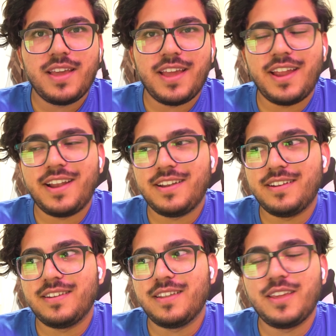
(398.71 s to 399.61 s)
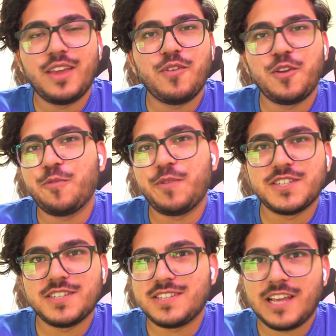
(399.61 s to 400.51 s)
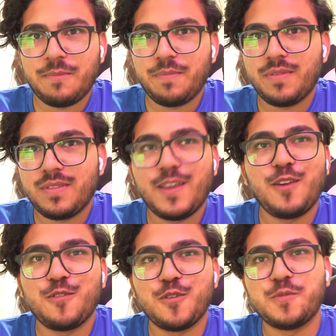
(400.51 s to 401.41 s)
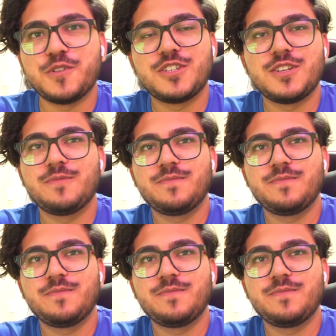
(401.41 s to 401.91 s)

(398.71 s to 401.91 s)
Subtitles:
and giving your precious time. Thank you so much.